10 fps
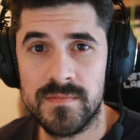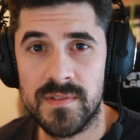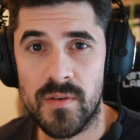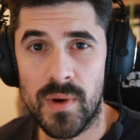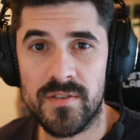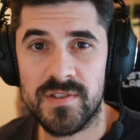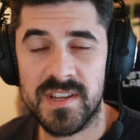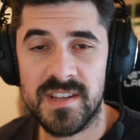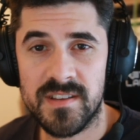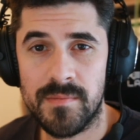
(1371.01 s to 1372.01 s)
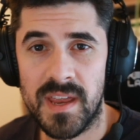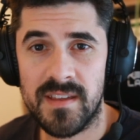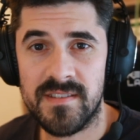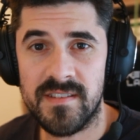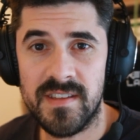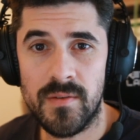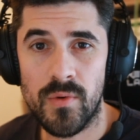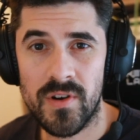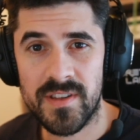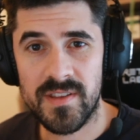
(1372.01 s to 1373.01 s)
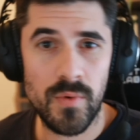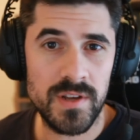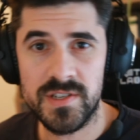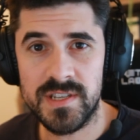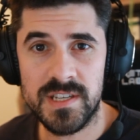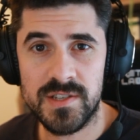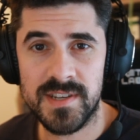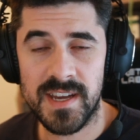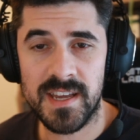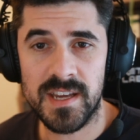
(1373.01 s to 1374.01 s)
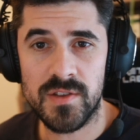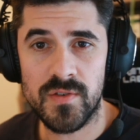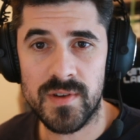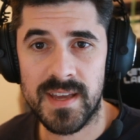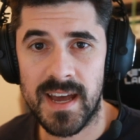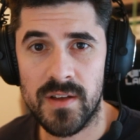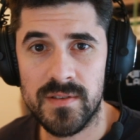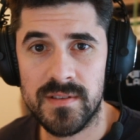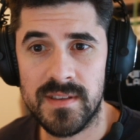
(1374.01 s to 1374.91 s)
the weather system in ACC works and what you need to take into account.